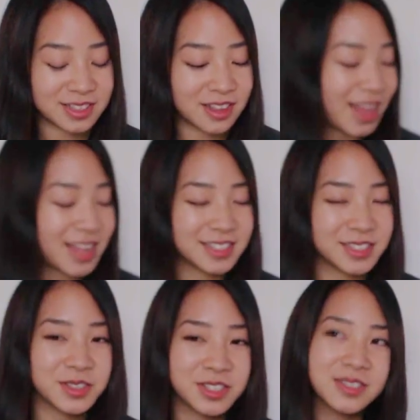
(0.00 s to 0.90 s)
and it has
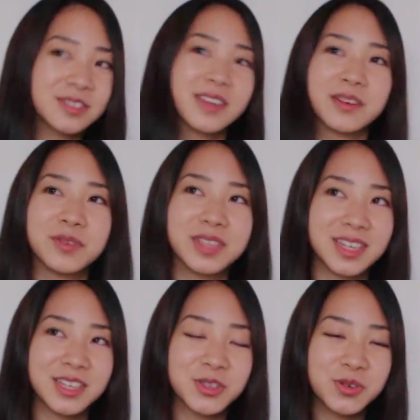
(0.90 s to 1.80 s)
this just like really
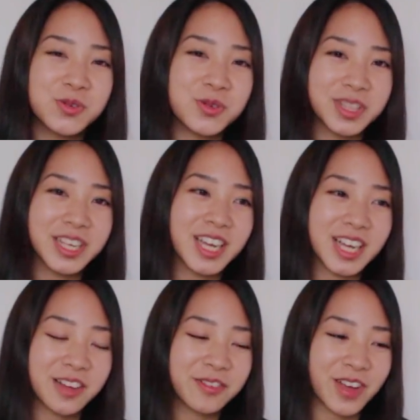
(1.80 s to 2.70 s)
nice
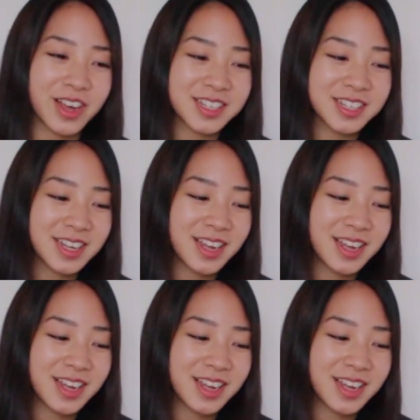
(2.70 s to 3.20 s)
cooling effect